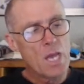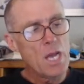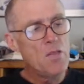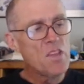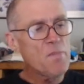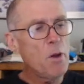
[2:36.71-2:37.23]

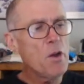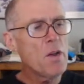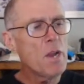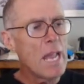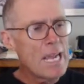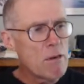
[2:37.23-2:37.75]
In the spoken
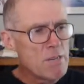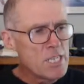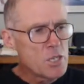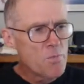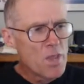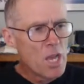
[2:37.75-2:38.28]

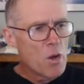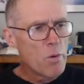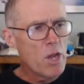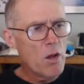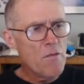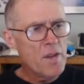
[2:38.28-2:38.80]
language, we
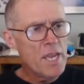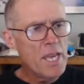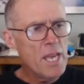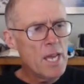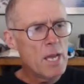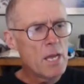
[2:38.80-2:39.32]
often
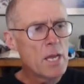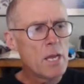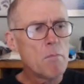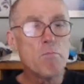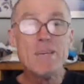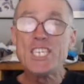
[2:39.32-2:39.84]
hear
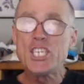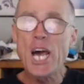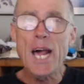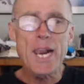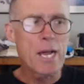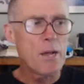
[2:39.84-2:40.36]

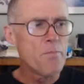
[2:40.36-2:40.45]
bicara